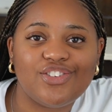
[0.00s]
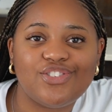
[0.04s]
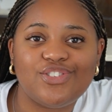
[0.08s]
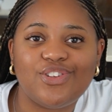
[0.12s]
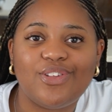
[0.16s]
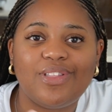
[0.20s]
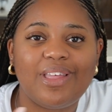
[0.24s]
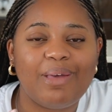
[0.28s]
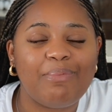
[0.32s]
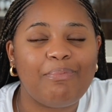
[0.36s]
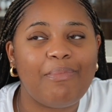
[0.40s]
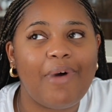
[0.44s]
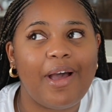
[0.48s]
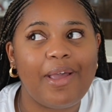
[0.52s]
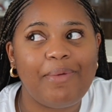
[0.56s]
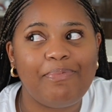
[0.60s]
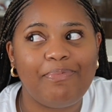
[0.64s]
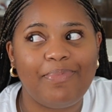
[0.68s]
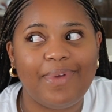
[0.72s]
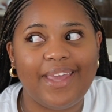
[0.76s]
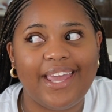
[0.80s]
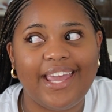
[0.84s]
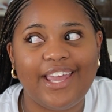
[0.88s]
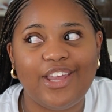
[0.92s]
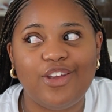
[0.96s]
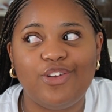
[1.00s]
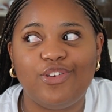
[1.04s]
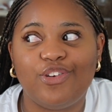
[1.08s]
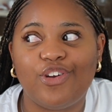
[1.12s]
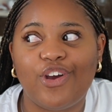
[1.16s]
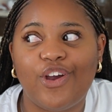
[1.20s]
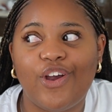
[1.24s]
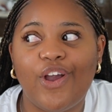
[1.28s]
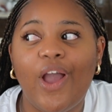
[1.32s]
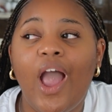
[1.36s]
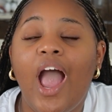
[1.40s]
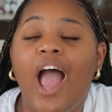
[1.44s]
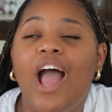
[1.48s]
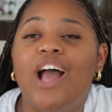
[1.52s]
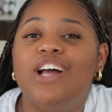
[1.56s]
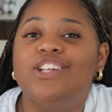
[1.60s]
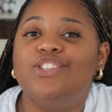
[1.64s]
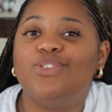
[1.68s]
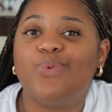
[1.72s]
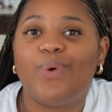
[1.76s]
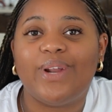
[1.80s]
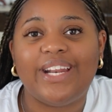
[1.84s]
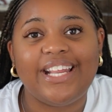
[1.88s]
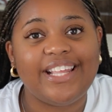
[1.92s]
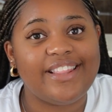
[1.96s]
So there might be, you know,
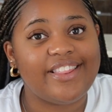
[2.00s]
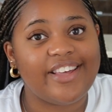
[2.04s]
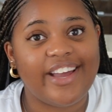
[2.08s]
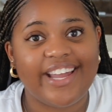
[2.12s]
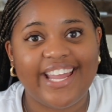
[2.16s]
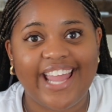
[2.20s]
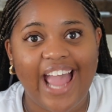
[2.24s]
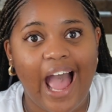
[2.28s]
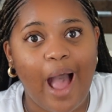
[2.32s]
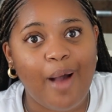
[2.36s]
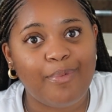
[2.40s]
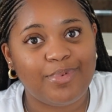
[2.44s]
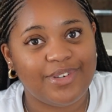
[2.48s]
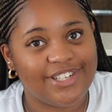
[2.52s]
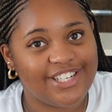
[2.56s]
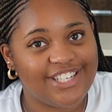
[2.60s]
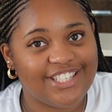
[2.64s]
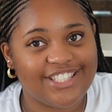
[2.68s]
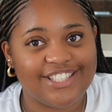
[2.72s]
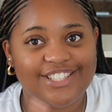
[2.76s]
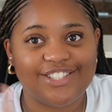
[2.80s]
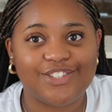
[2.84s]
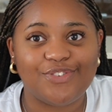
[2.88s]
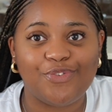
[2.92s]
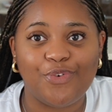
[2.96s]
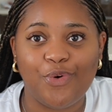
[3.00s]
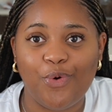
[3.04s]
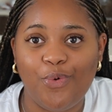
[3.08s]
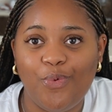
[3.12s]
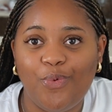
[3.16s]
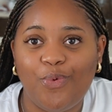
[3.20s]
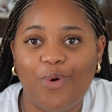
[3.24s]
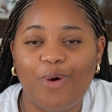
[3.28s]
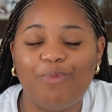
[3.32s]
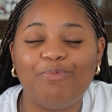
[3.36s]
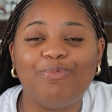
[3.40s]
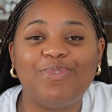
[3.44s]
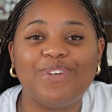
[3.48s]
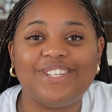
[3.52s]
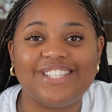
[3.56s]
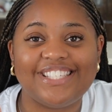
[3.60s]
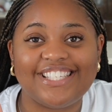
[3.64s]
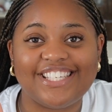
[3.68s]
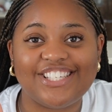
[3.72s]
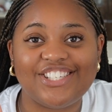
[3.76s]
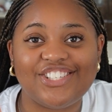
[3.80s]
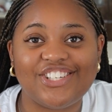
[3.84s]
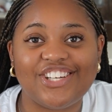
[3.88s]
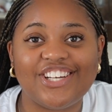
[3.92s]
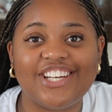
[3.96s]
20, 30 applicants for one
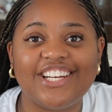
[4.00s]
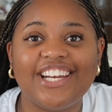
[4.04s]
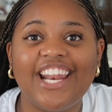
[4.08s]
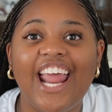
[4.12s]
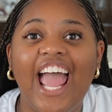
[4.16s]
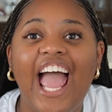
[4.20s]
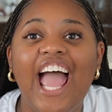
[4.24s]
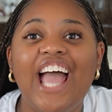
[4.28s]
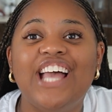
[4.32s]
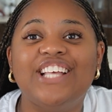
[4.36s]
position.